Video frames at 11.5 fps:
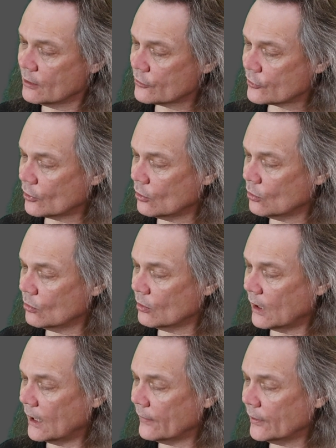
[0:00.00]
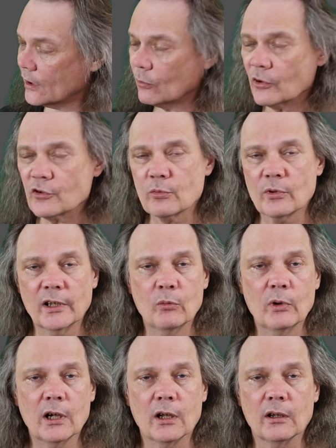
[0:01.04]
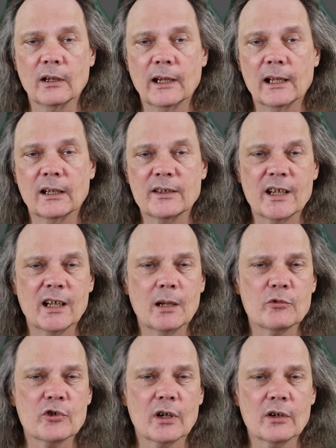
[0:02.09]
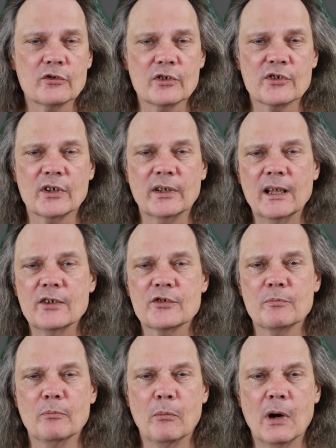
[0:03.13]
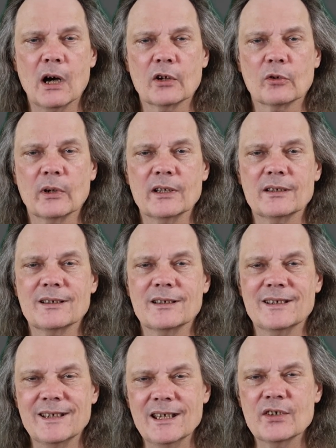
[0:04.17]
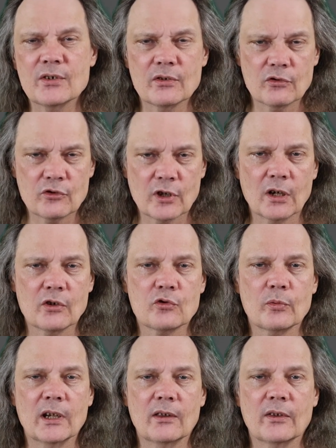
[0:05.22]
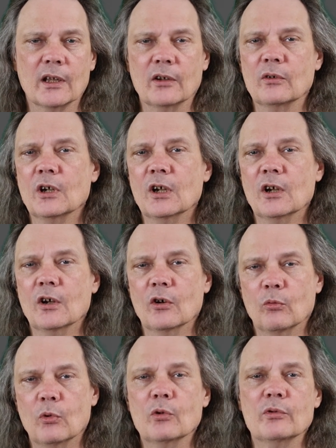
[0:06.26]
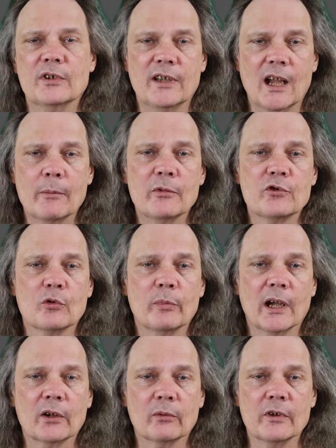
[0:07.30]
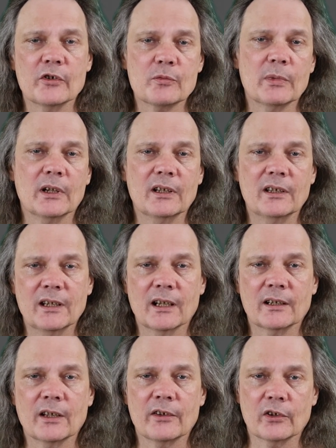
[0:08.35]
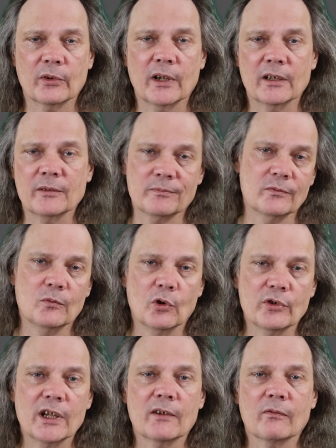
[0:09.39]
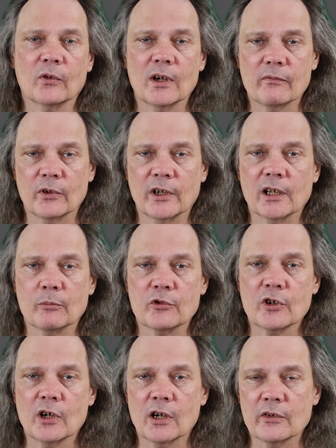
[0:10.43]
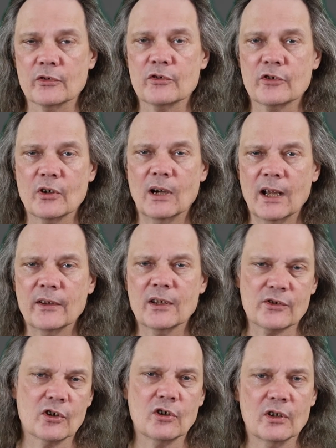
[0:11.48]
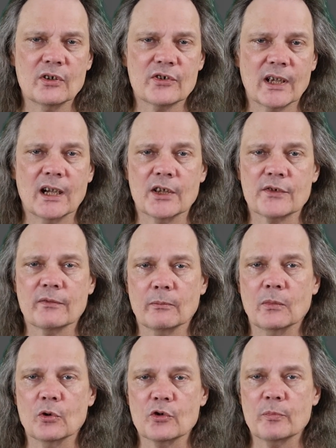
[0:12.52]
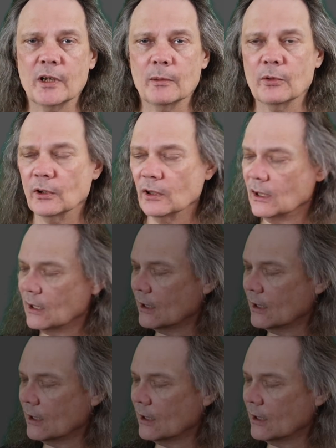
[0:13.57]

So I think it works really well. And a 10 amp charge is a nice, moderate decent charge rate that won't damage your batteries, but yet, on the other hand, won't take forever to get them charged. So I think it's a good size for most people.